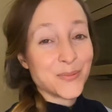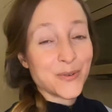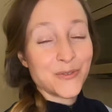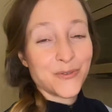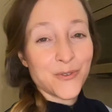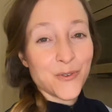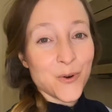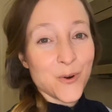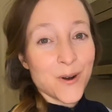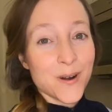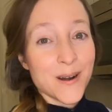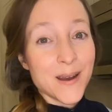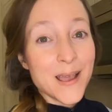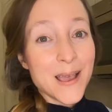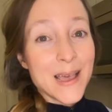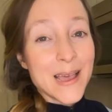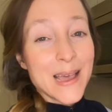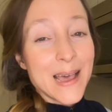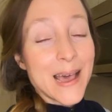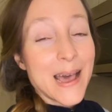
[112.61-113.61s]
before
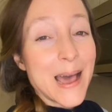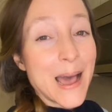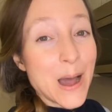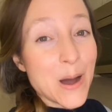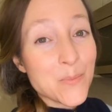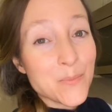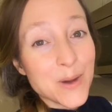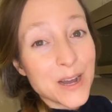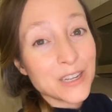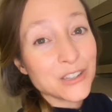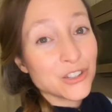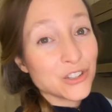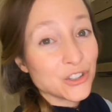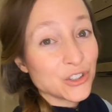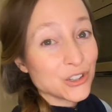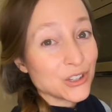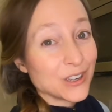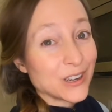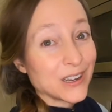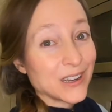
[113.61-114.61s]
how
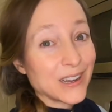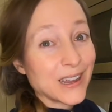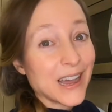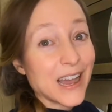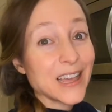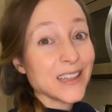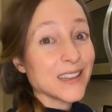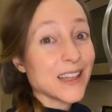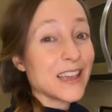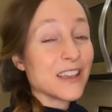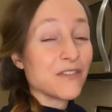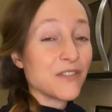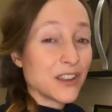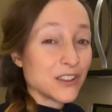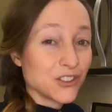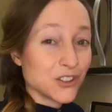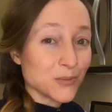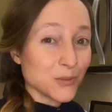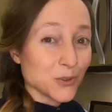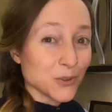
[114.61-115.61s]
much I like
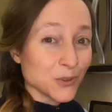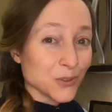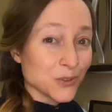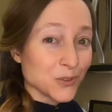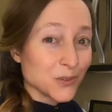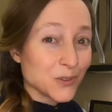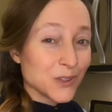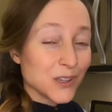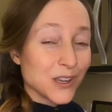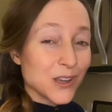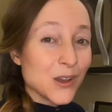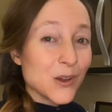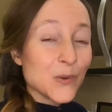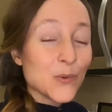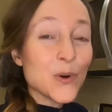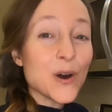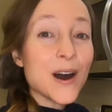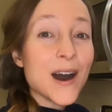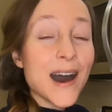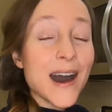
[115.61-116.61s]
vegetables.
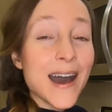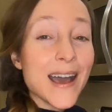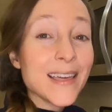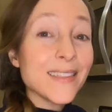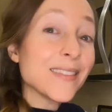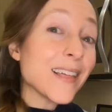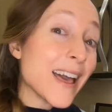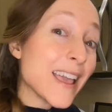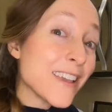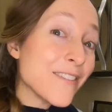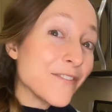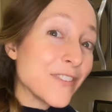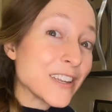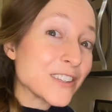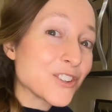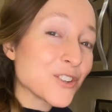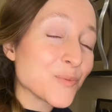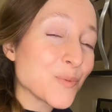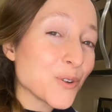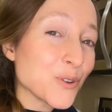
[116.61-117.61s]
Well, I like
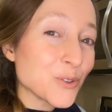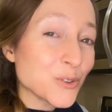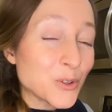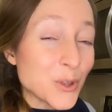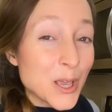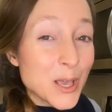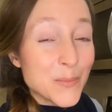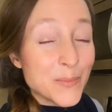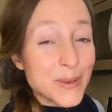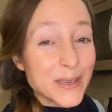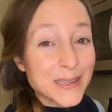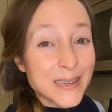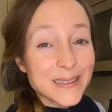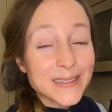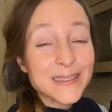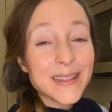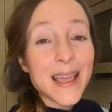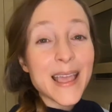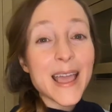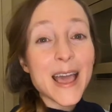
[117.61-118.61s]
vegetables
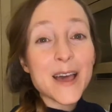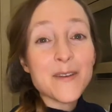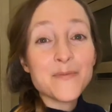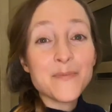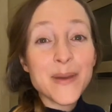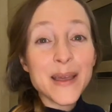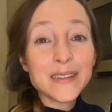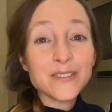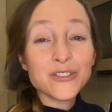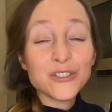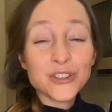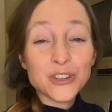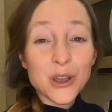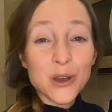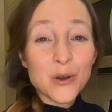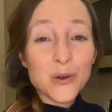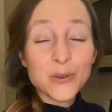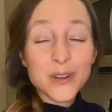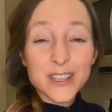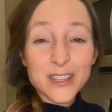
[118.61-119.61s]
because they have been
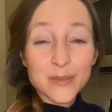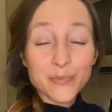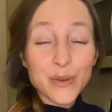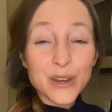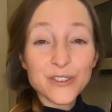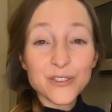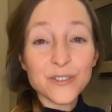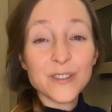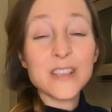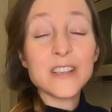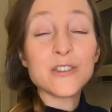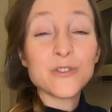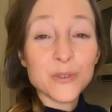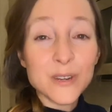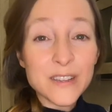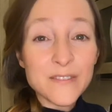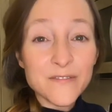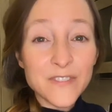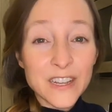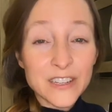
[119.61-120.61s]
shown, especially
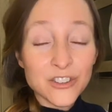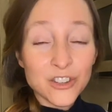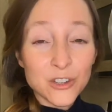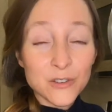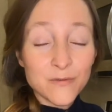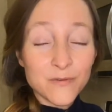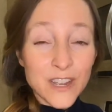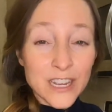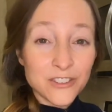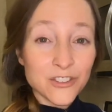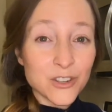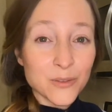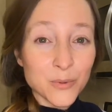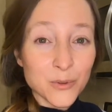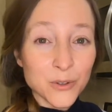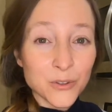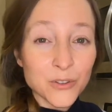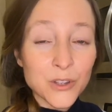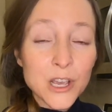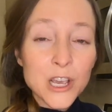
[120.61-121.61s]
green
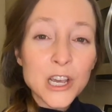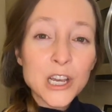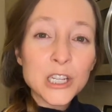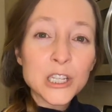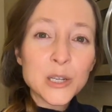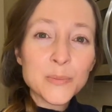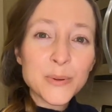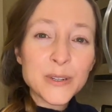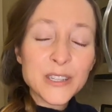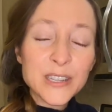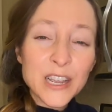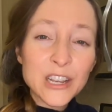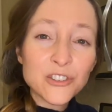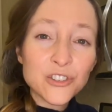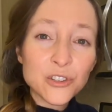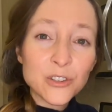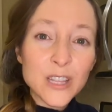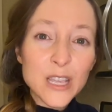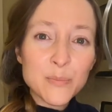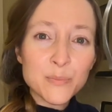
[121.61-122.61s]
vegetables, to potentially